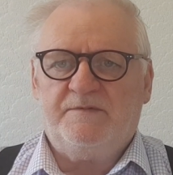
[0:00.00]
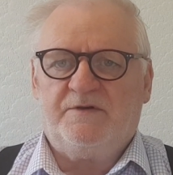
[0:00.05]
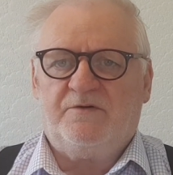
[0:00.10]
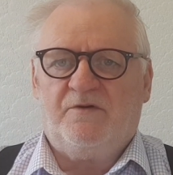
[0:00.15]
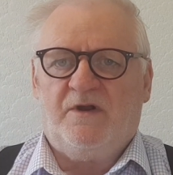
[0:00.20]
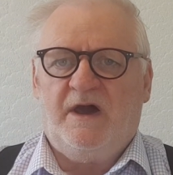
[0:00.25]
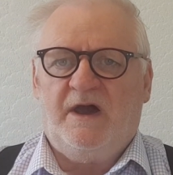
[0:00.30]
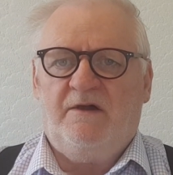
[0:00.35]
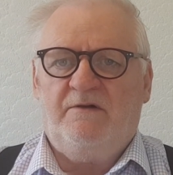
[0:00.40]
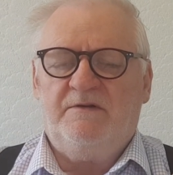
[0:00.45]
the
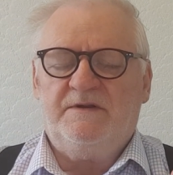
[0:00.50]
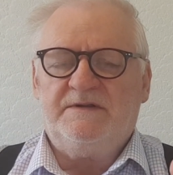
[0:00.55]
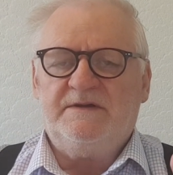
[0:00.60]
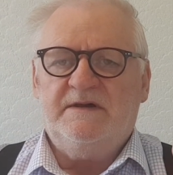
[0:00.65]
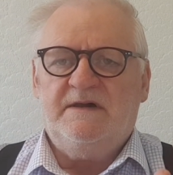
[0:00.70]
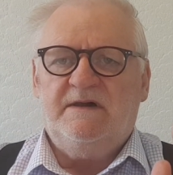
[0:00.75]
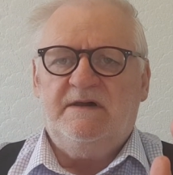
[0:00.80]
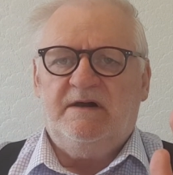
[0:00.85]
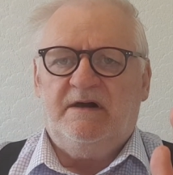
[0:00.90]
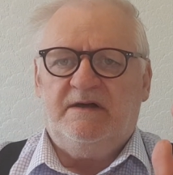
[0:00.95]
ground
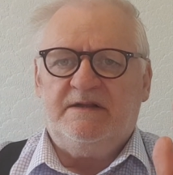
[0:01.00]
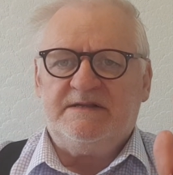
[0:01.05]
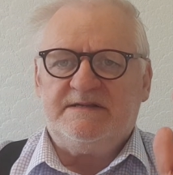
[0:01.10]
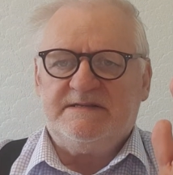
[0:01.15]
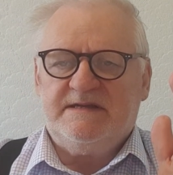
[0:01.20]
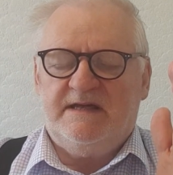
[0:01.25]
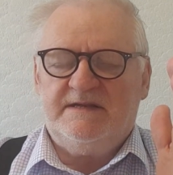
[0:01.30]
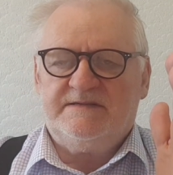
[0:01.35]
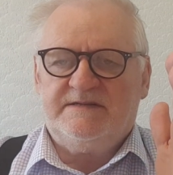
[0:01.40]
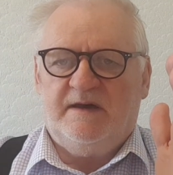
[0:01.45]
and
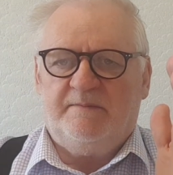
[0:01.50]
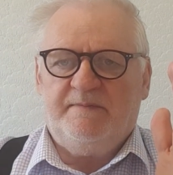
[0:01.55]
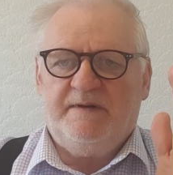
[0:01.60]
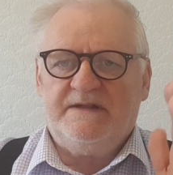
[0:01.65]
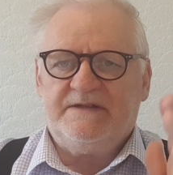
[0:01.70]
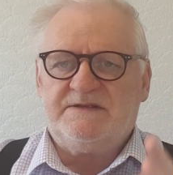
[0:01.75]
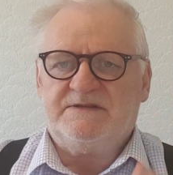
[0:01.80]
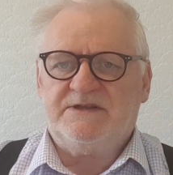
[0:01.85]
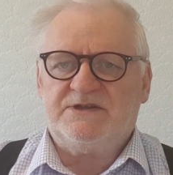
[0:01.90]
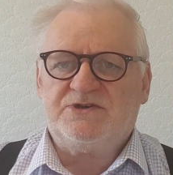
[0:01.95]
sent up
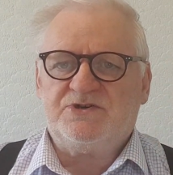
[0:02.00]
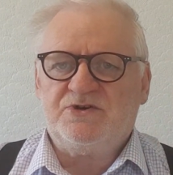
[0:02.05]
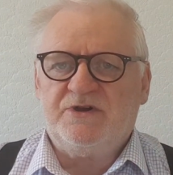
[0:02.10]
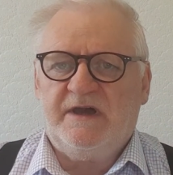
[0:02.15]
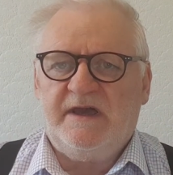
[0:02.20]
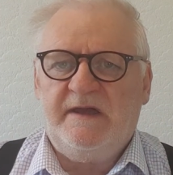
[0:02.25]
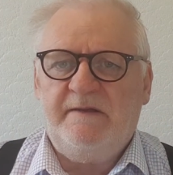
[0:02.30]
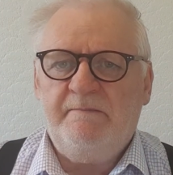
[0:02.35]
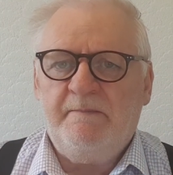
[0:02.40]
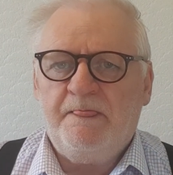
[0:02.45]
into the
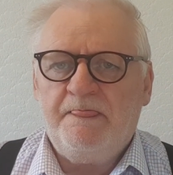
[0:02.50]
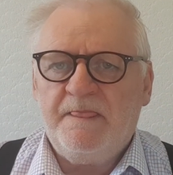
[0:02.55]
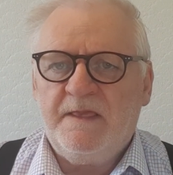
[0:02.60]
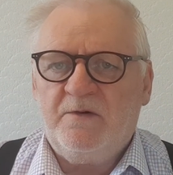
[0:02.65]
tree,